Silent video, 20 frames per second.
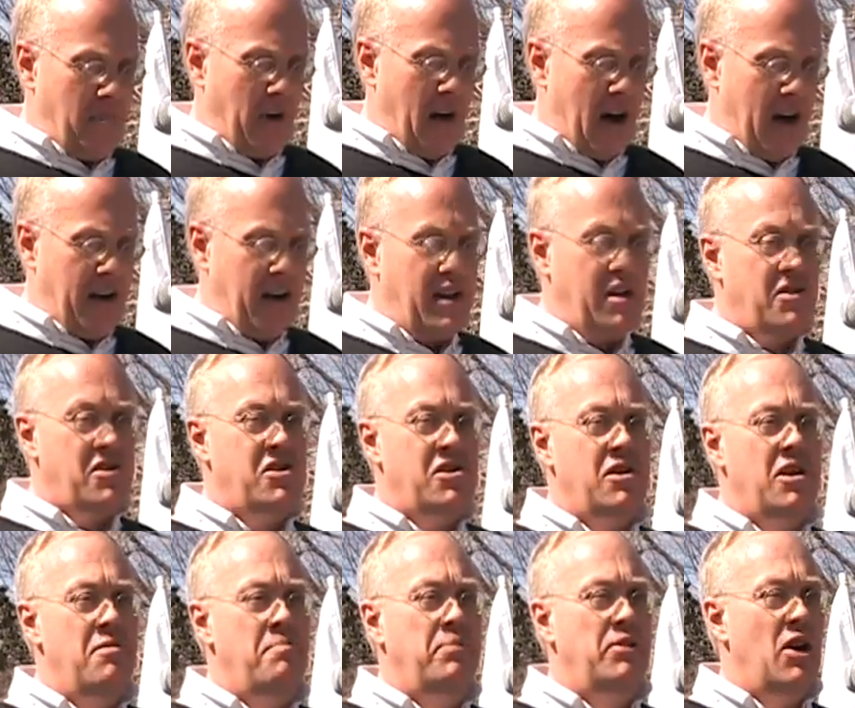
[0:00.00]
bodies
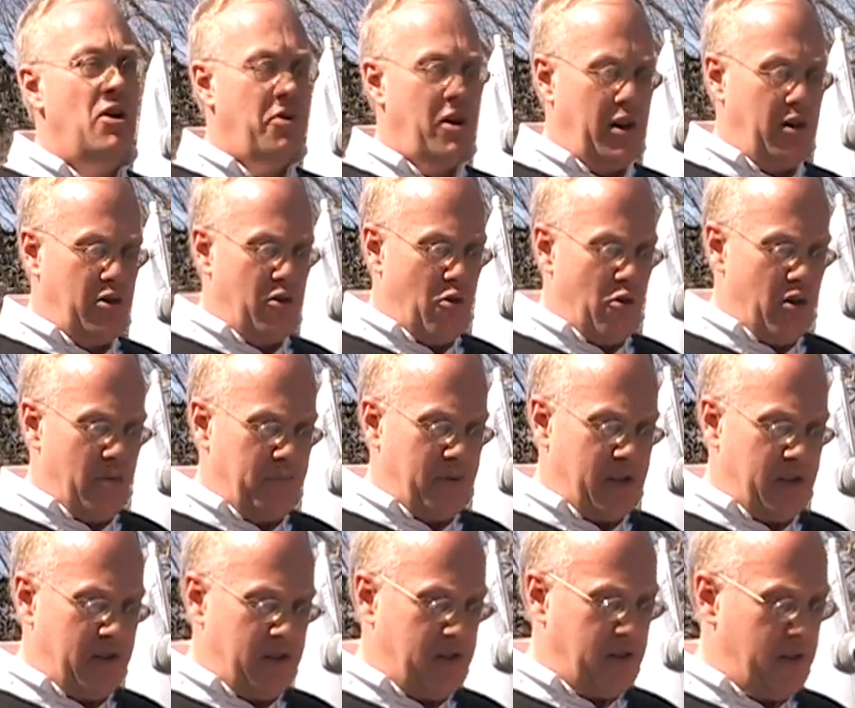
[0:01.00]
and bloated
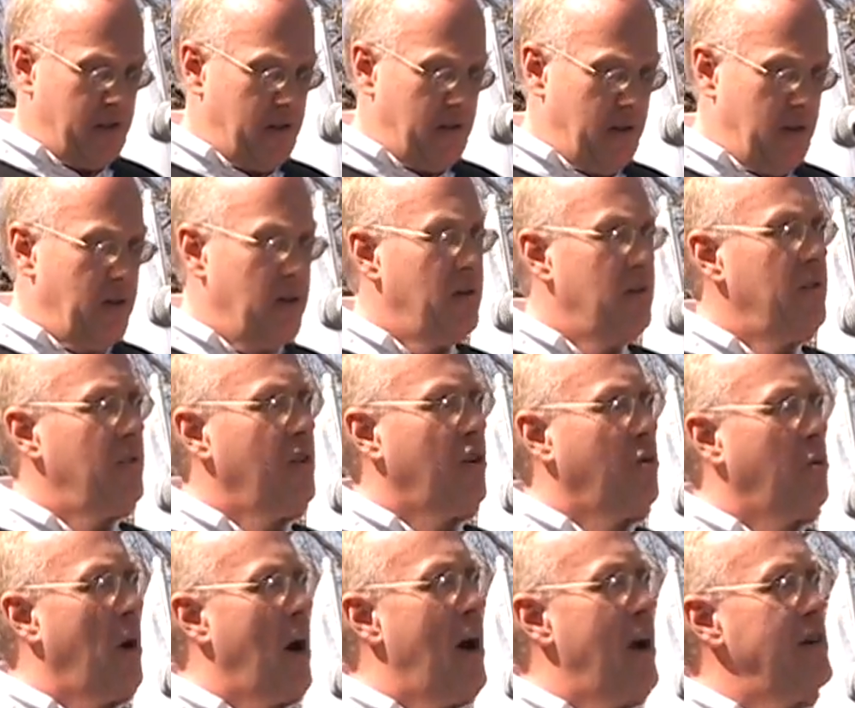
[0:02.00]
corpses, the
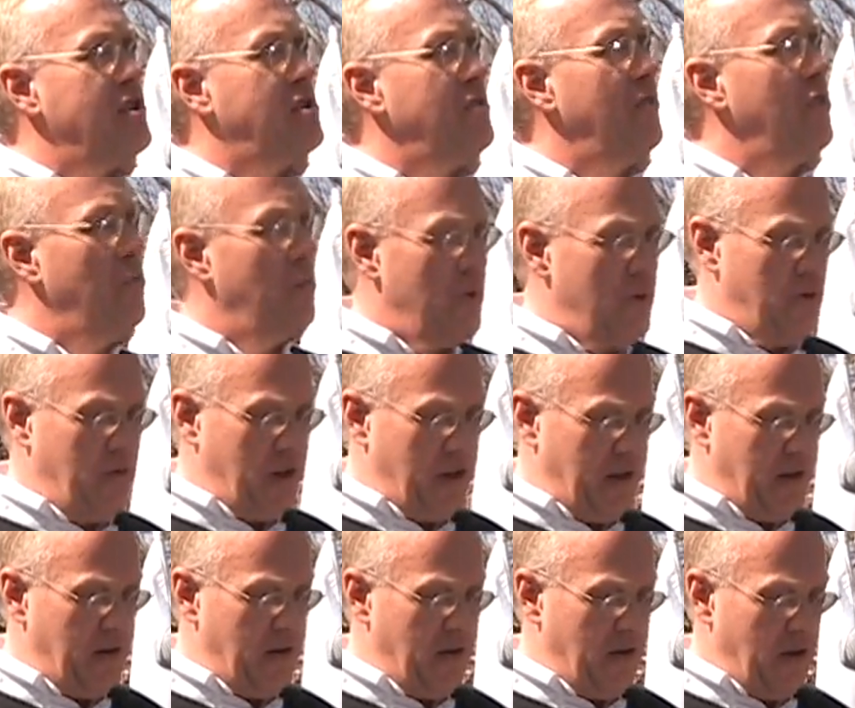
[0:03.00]
cries of the
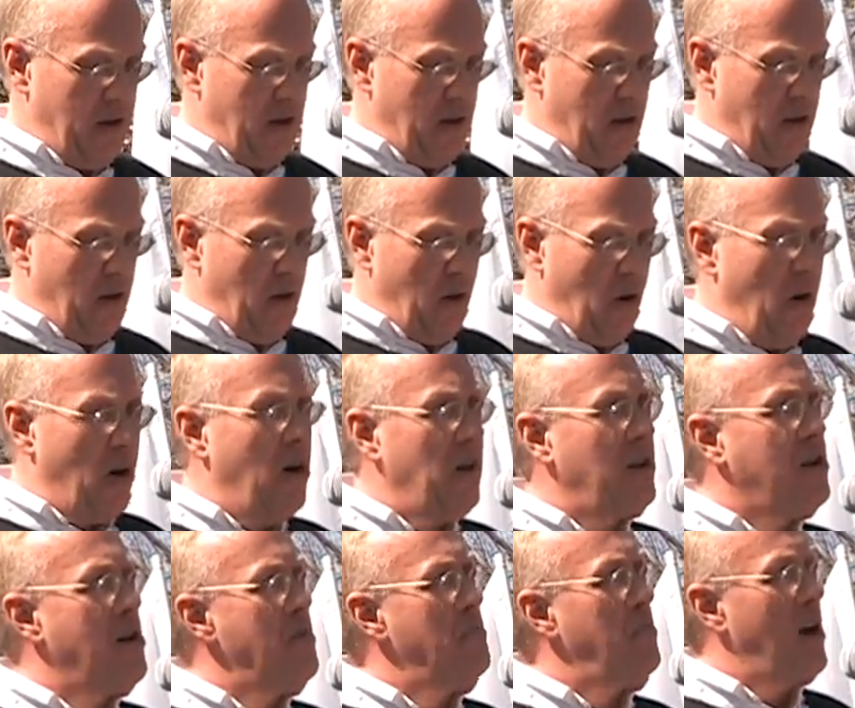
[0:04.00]
wounded, all
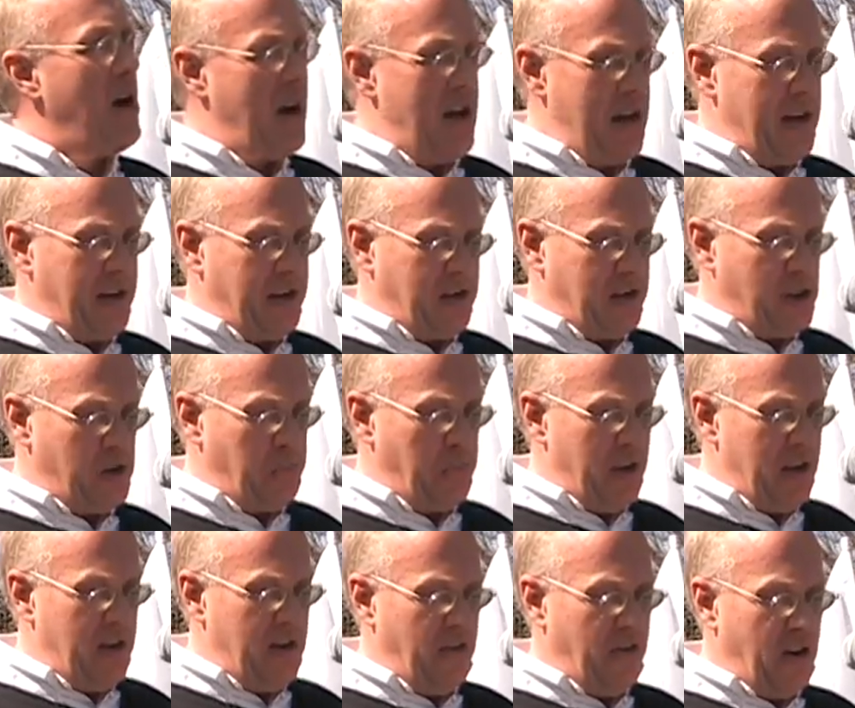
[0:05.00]
combine to
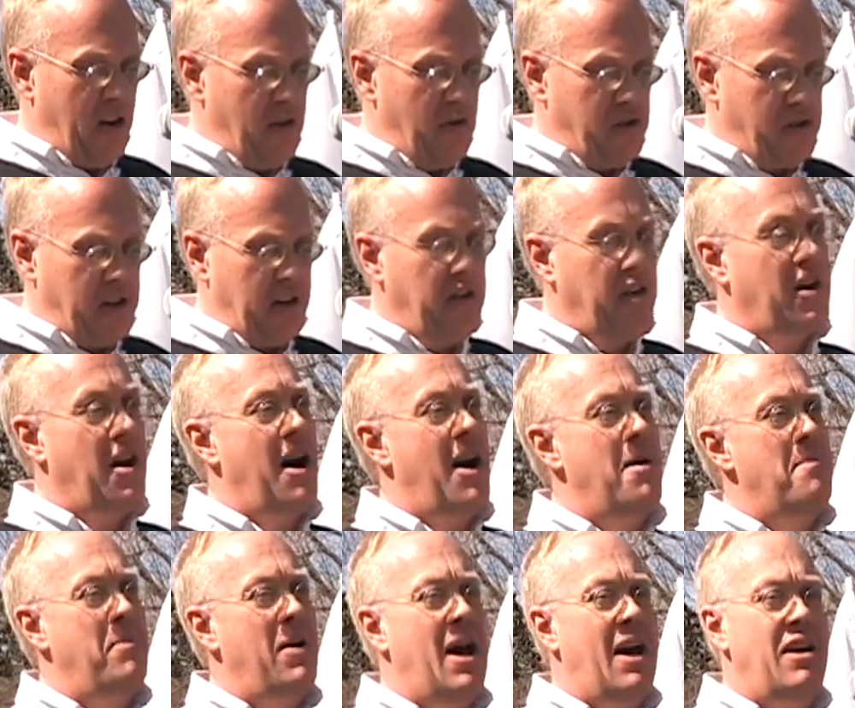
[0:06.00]
spin those in
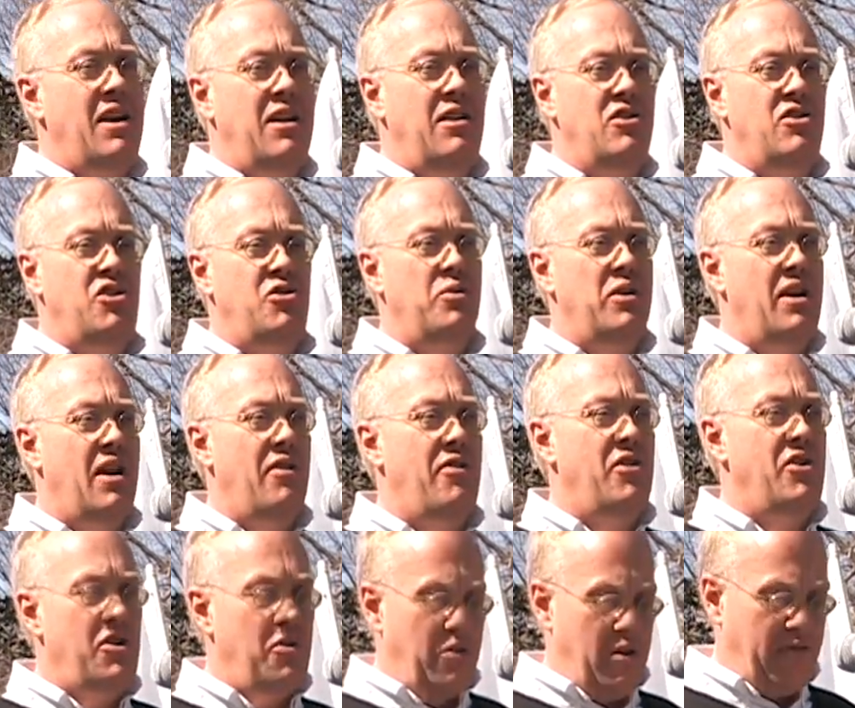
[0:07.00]
combat into
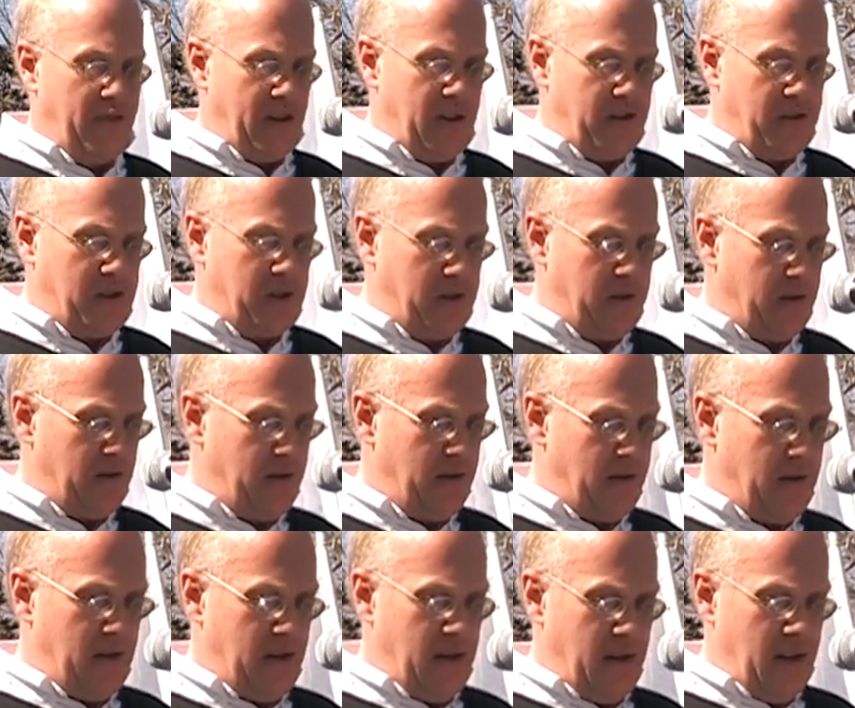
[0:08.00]
another universe.
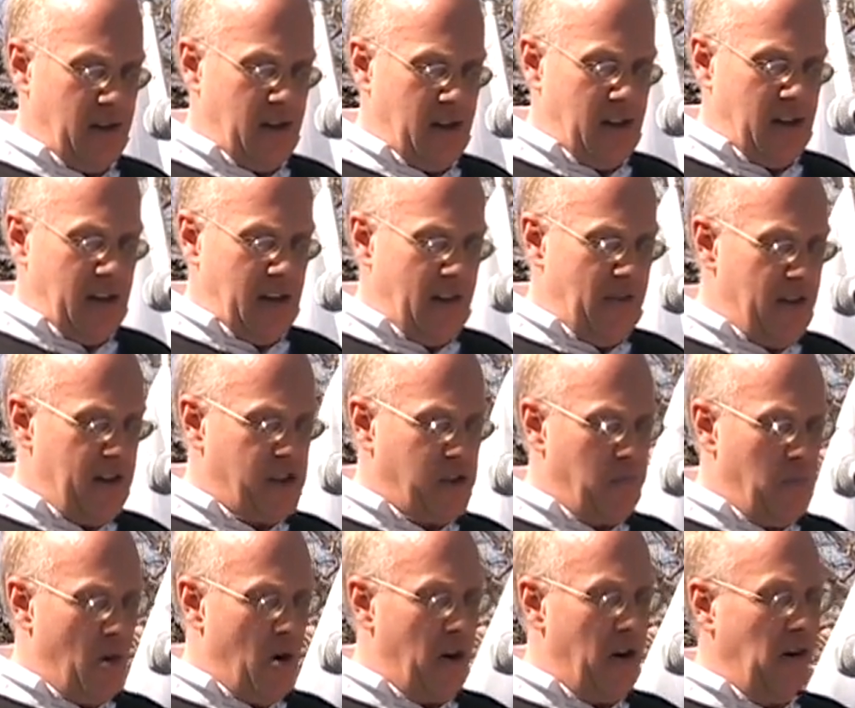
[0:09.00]
In this
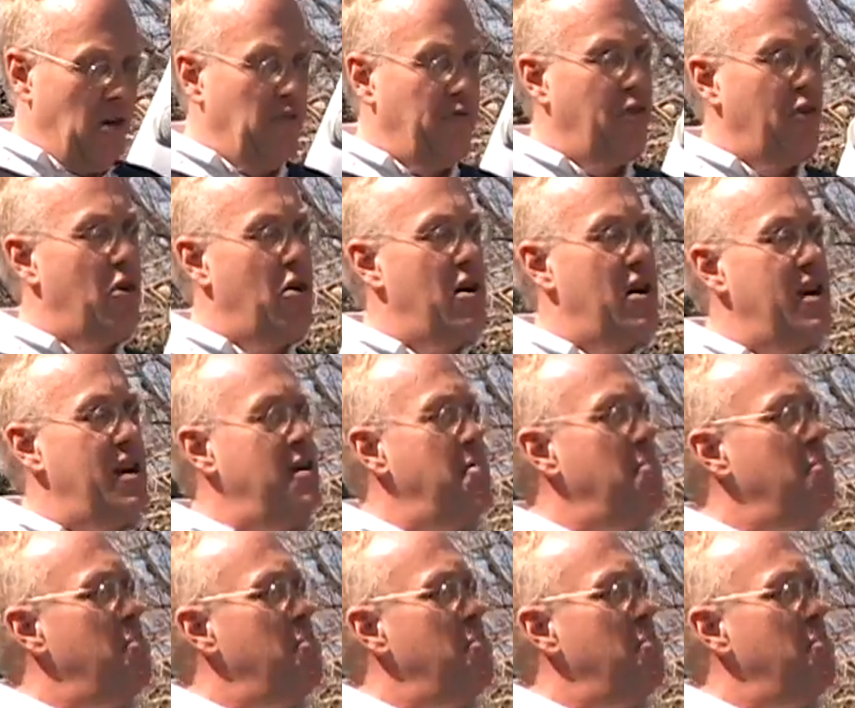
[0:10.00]
moral void,